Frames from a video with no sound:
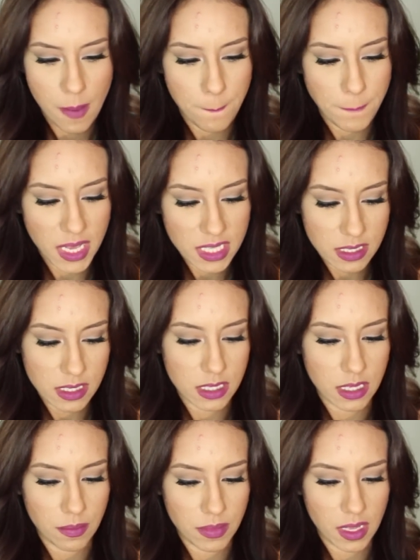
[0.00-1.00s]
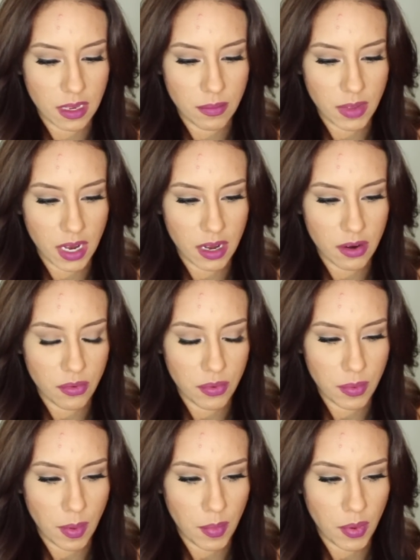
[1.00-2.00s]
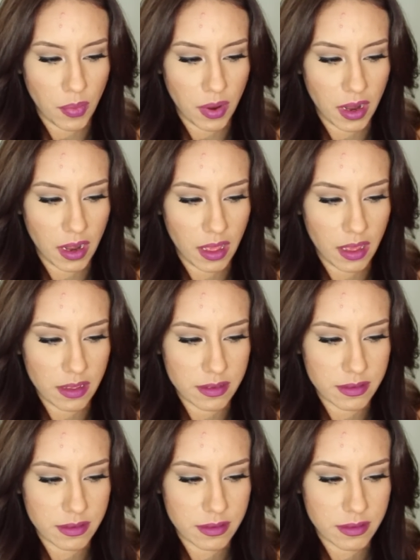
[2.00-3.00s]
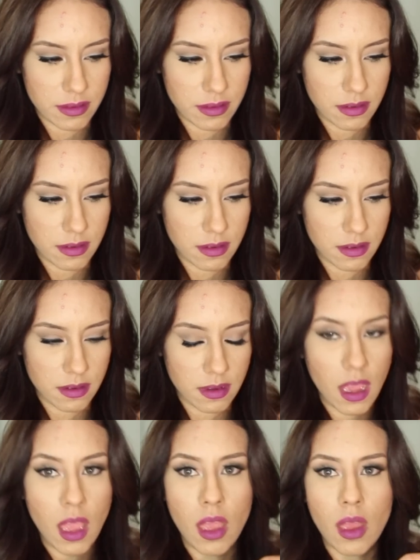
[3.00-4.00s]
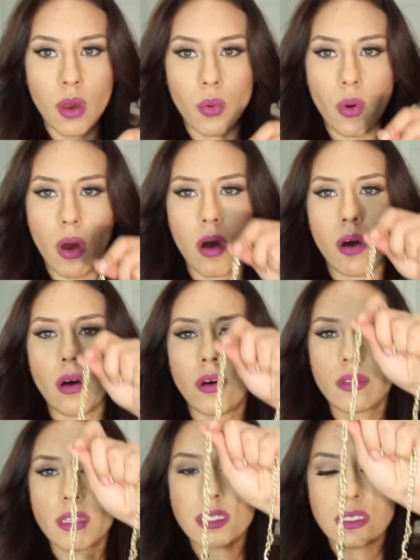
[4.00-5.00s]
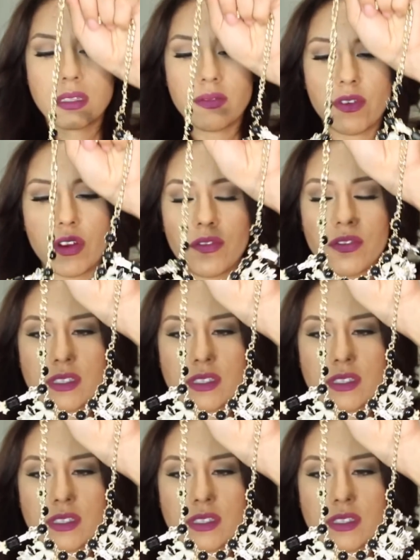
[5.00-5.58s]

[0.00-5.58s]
missing something but i don't remember what it is well this is the very